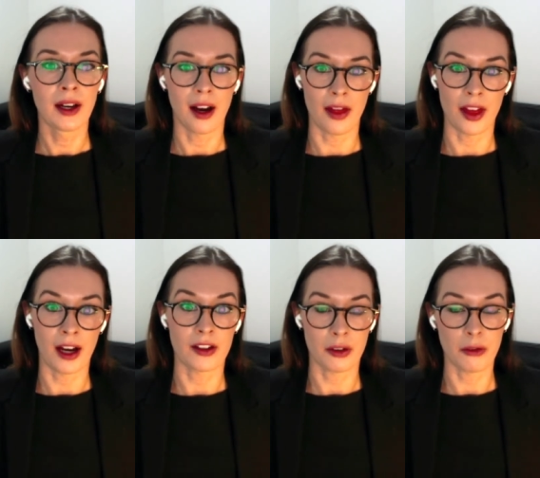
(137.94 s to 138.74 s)
And
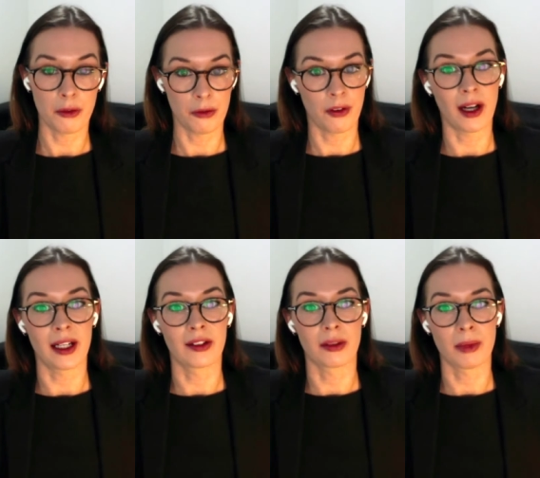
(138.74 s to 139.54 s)
that filing
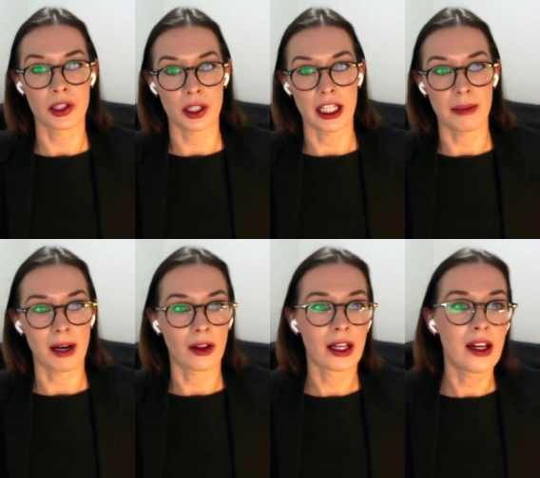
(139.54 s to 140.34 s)
submission
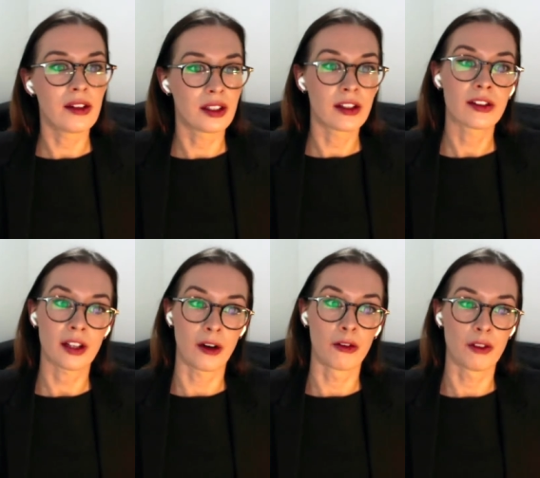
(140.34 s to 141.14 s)
email is in
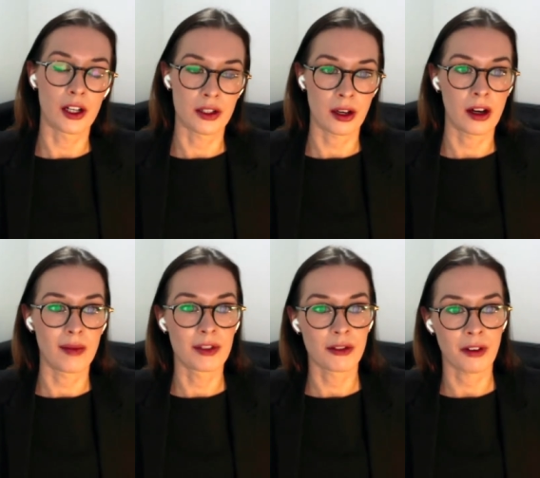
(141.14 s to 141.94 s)
itself a term
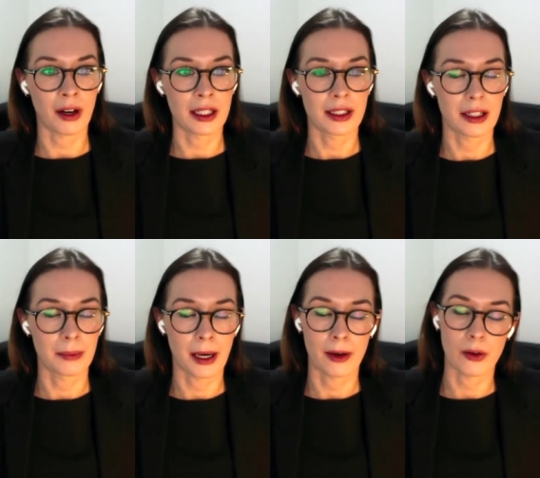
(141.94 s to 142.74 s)
defined in
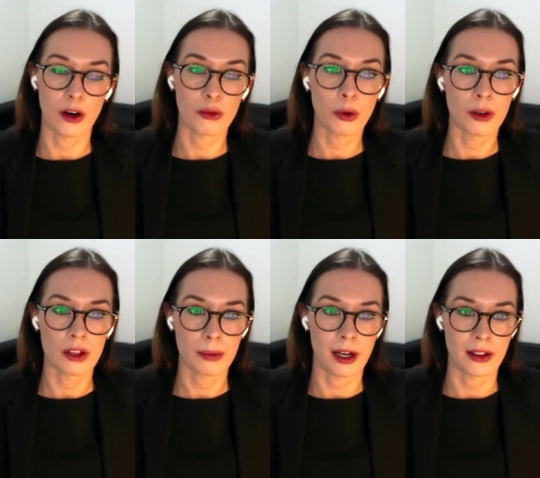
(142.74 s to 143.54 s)
paragraph 1 of the
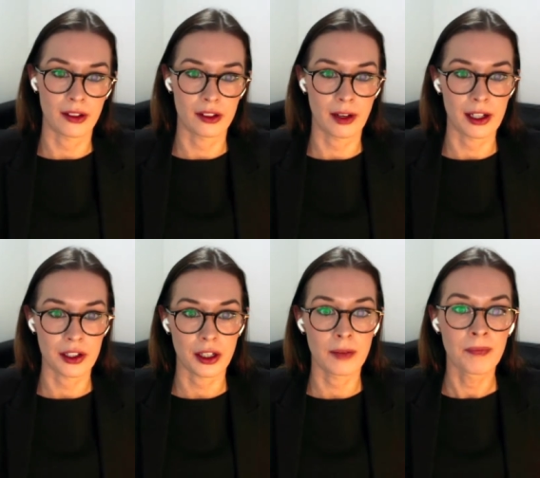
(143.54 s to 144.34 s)
practice
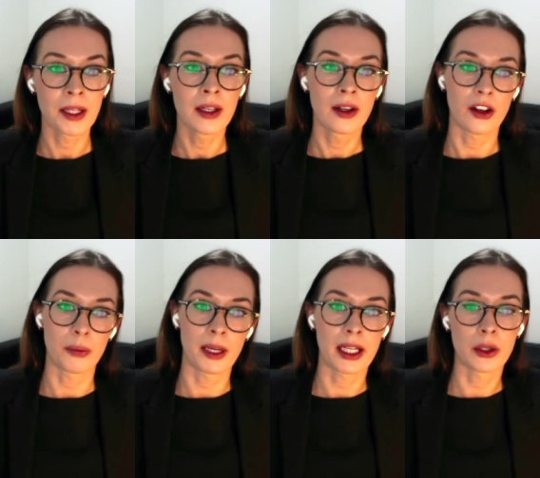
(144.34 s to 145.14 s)
direction as
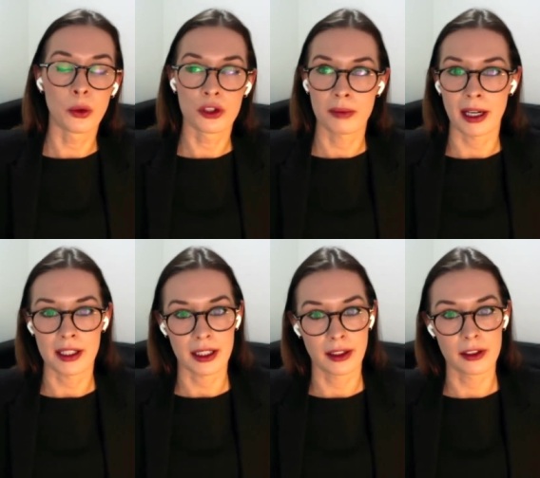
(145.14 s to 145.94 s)
being an
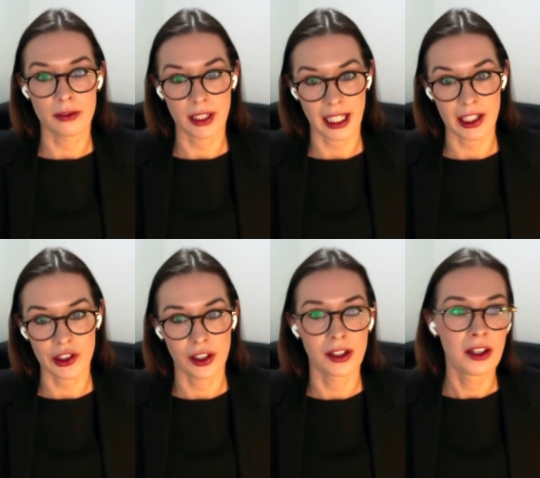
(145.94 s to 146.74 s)
automatic
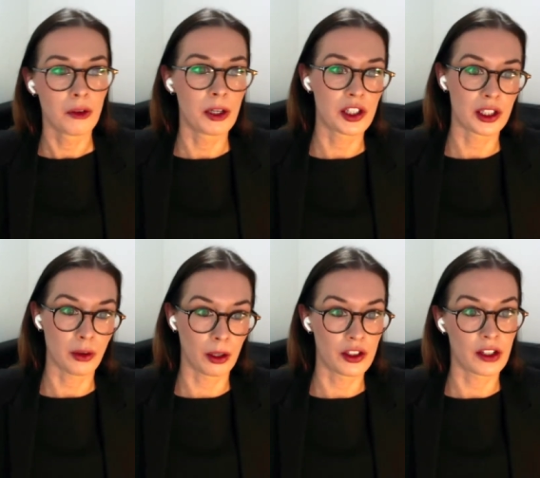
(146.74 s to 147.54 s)
notification which
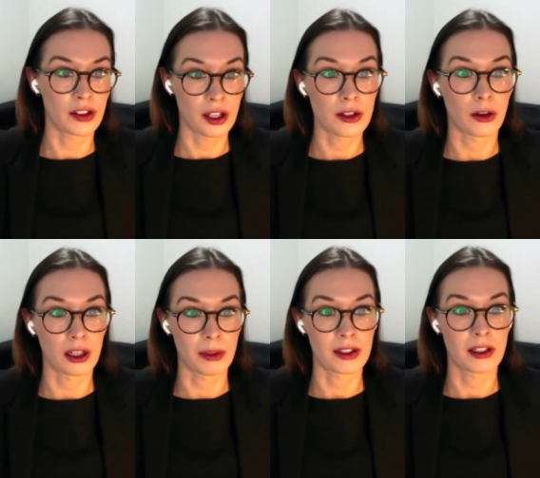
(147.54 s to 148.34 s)
acknowledges that a
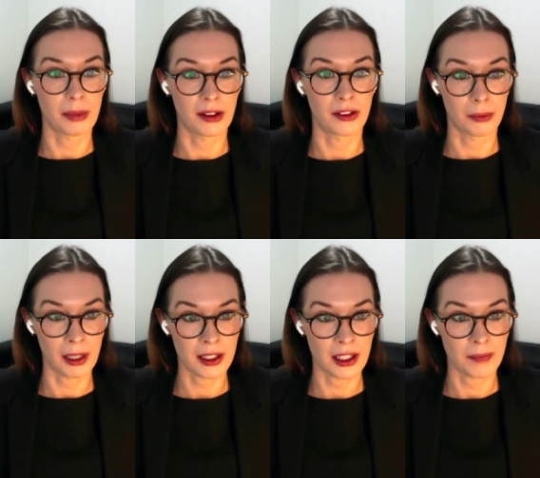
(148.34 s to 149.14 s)
document had been
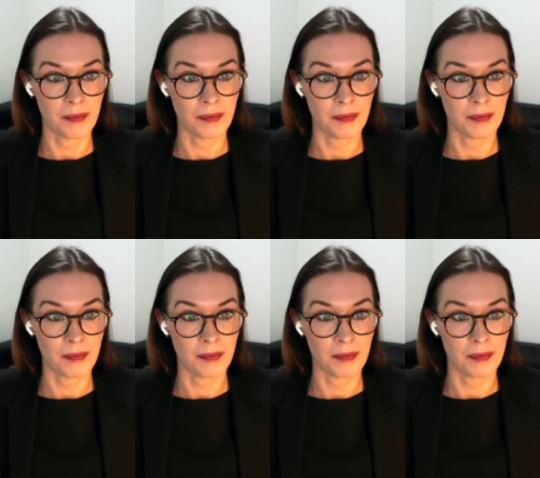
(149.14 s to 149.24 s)
submitted.